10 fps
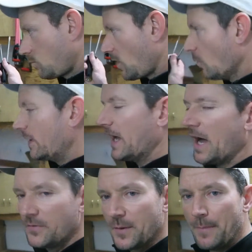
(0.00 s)
we
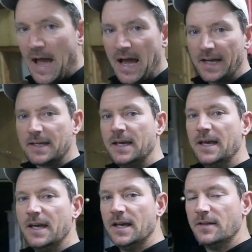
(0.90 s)
got the back
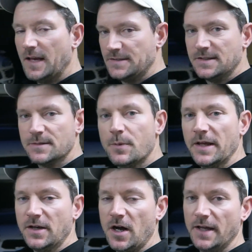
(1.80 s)
license
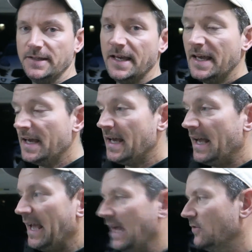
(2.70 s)
plate on. It